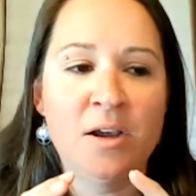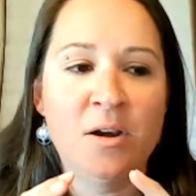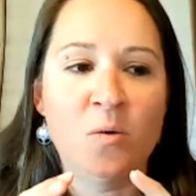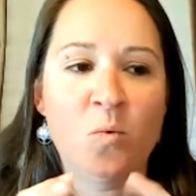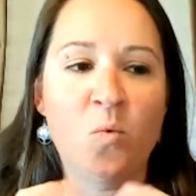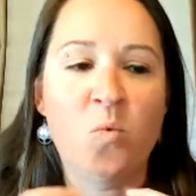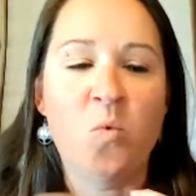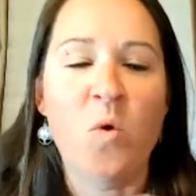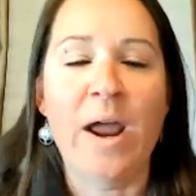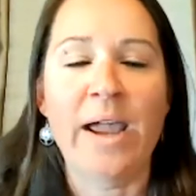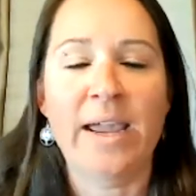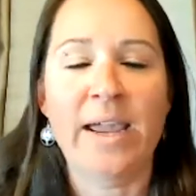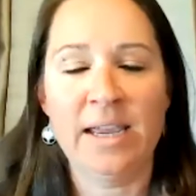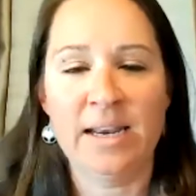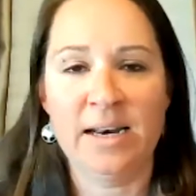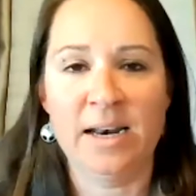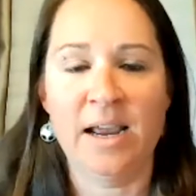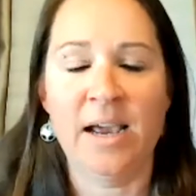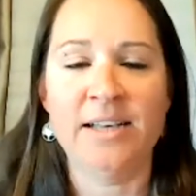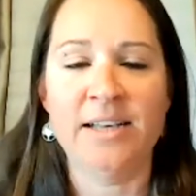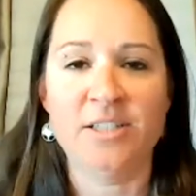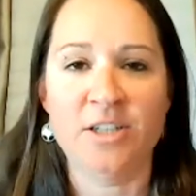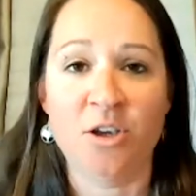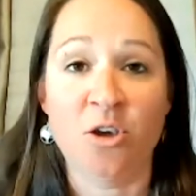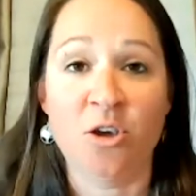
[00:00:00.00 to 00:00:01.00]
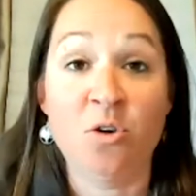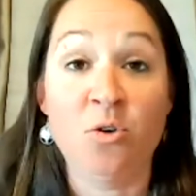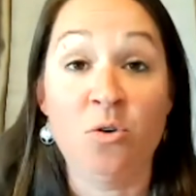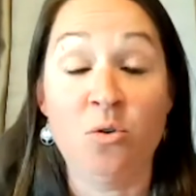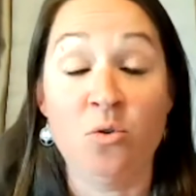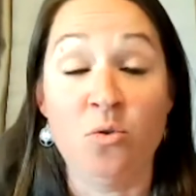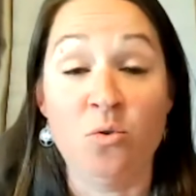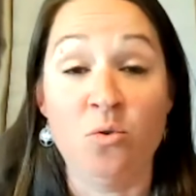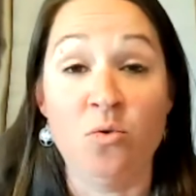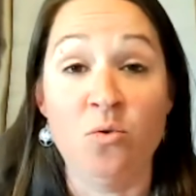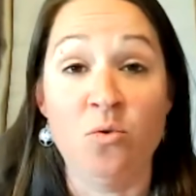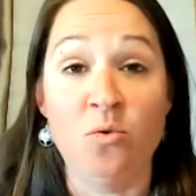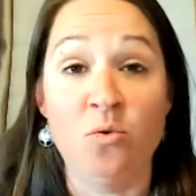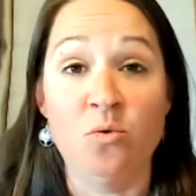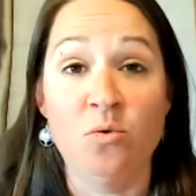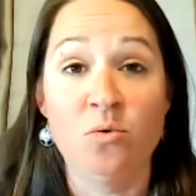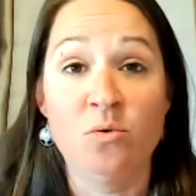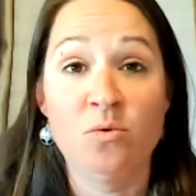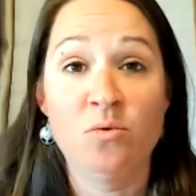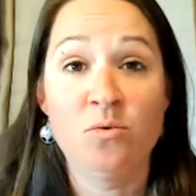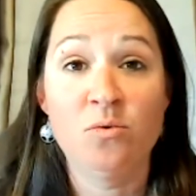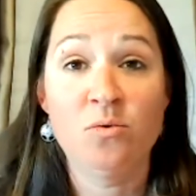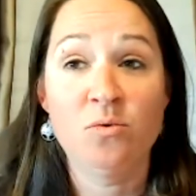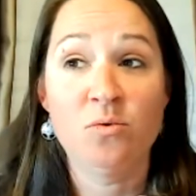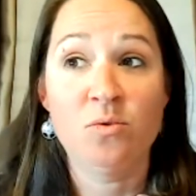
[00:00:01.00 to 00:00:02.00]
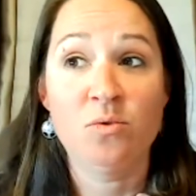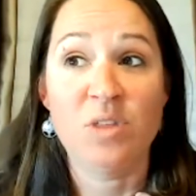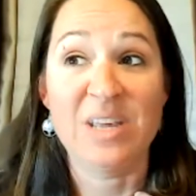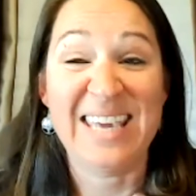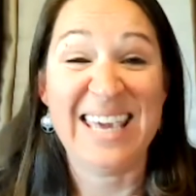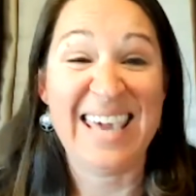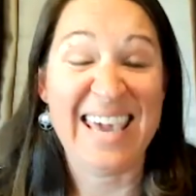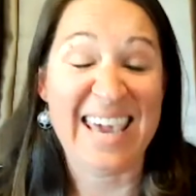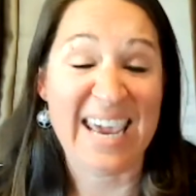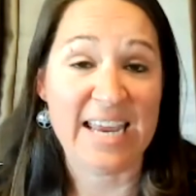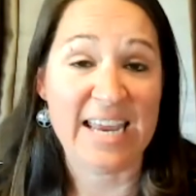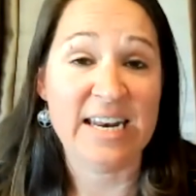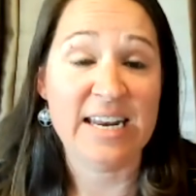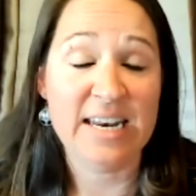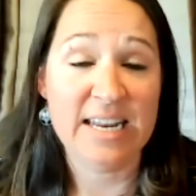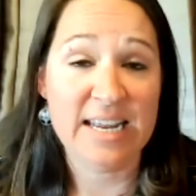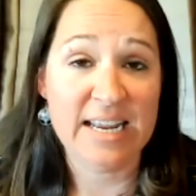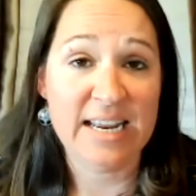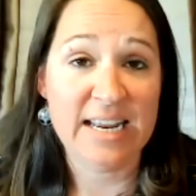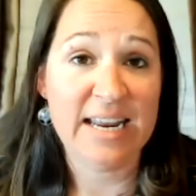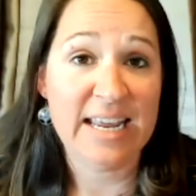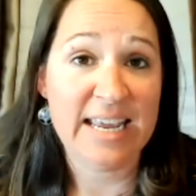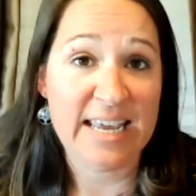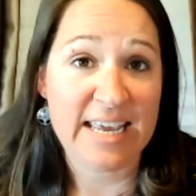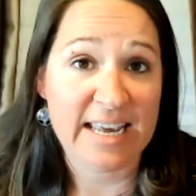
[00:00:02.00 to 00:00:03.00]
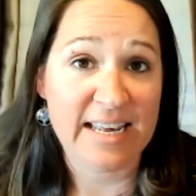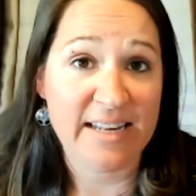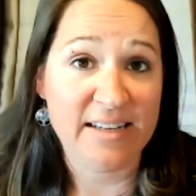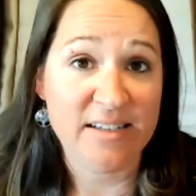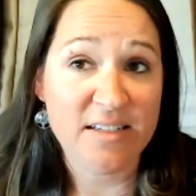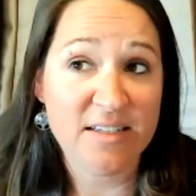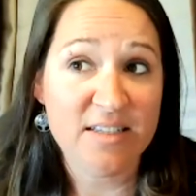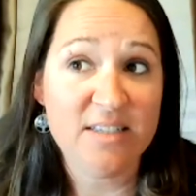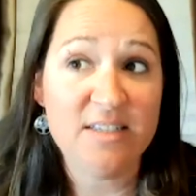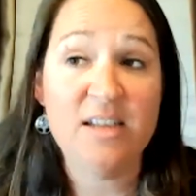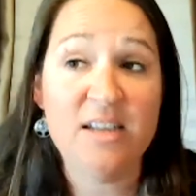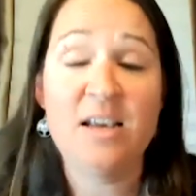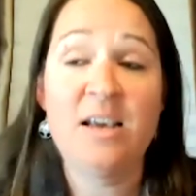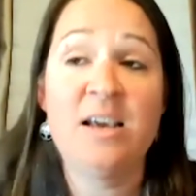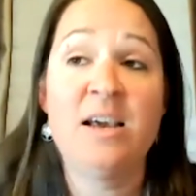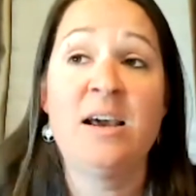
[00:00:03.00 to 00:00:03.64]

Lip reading: recognizing who the candidate is.